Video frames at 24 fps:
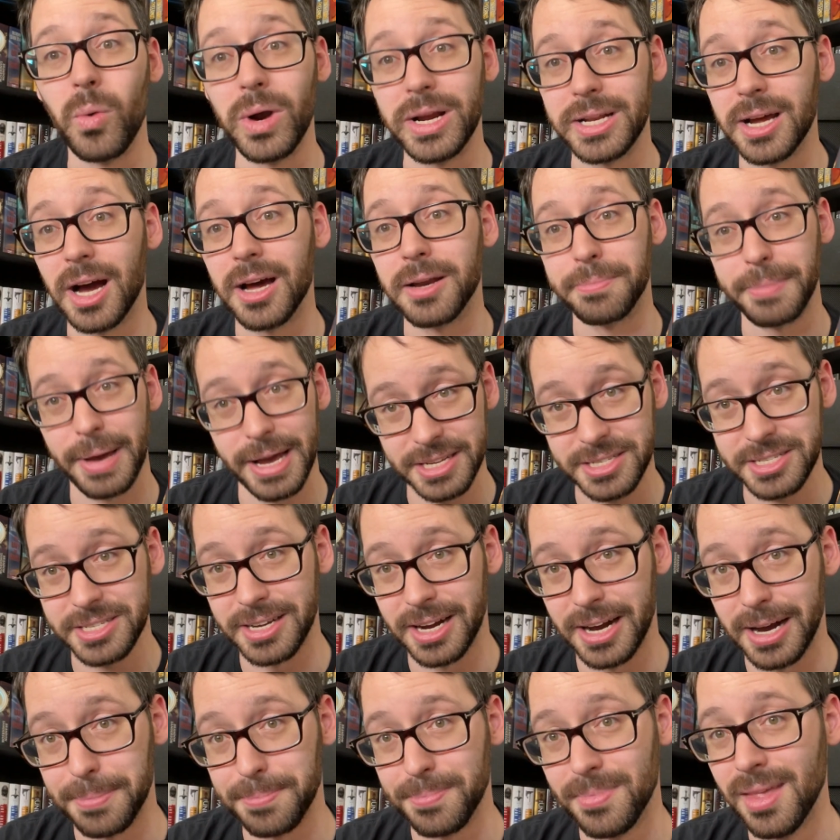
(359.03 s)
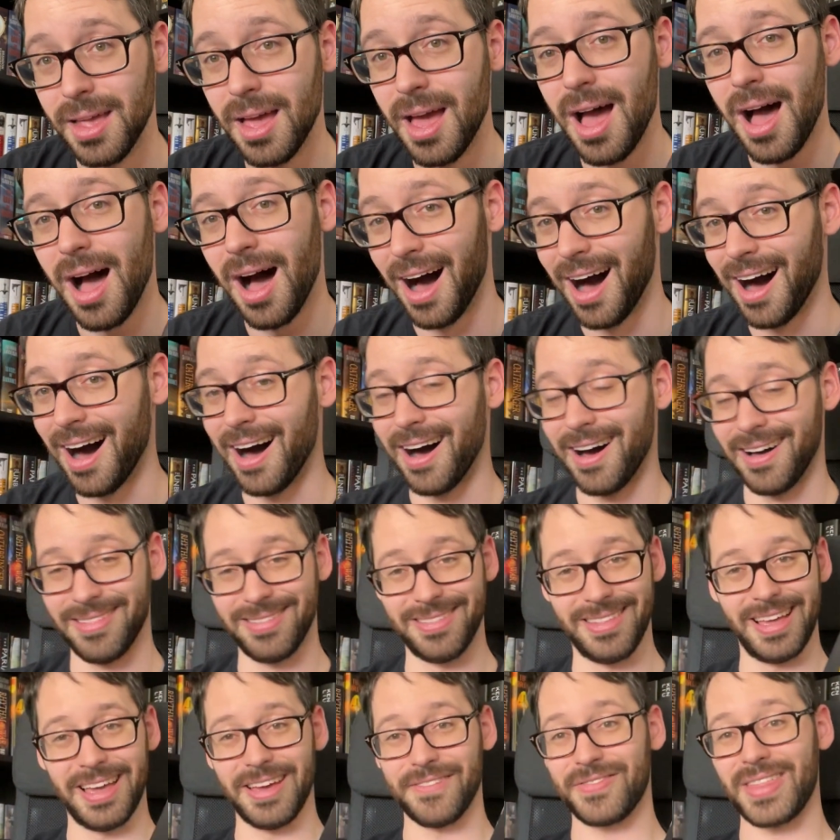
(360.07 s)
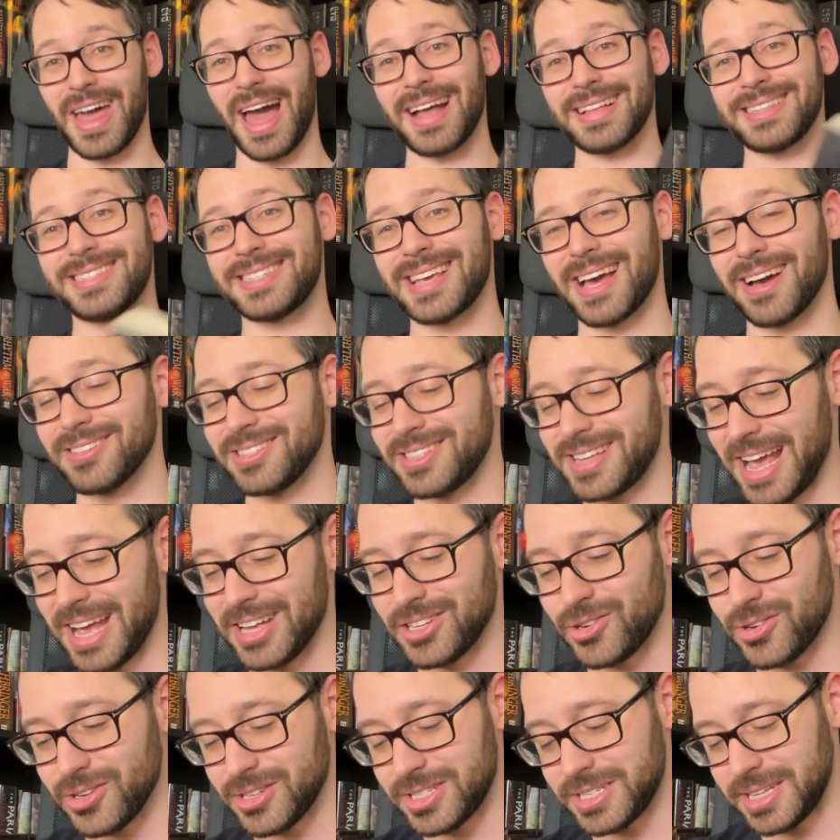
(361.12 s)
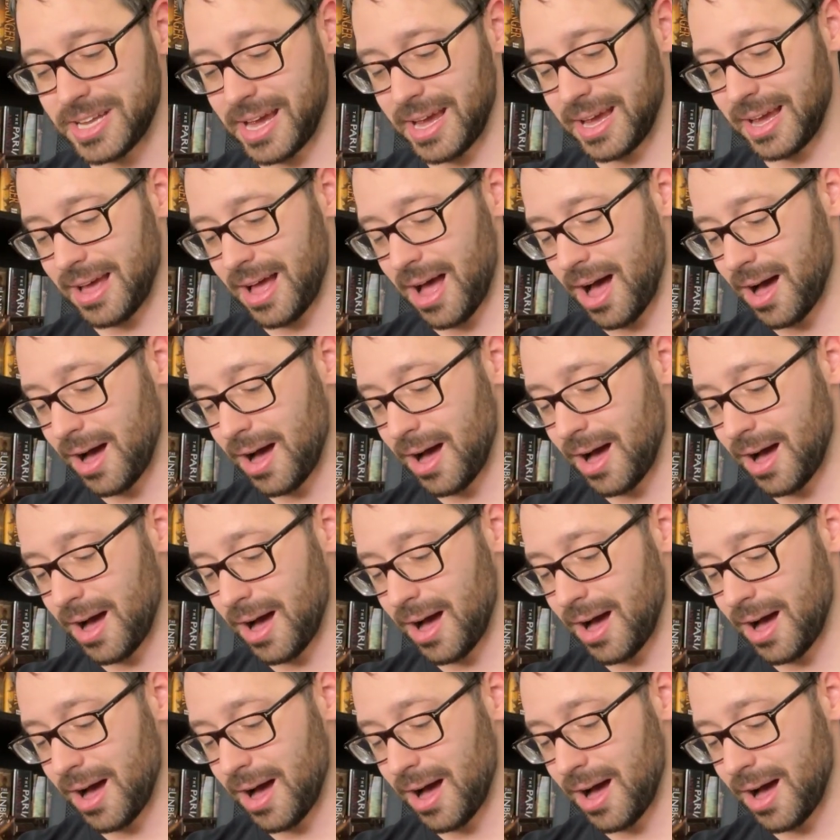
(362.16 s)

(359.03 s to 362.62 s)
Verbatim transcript: we done messed up. Uh, if that sounds interesting,